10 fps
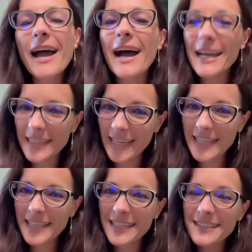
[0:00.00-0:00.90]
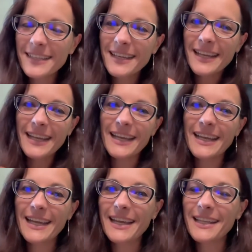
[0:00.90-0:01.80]
I like it,
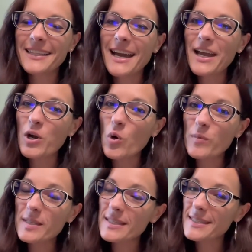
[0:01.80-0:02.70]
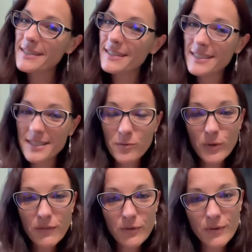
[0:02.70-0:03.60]
and I hope this is an easier
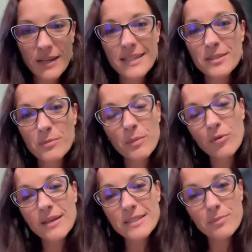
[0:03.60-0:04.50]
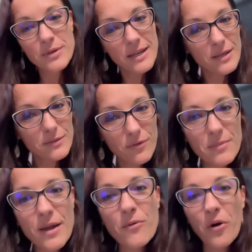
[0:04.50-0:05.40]
way for you guys to memorize the pronouns from
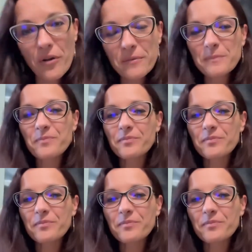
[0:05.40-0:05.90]
now on.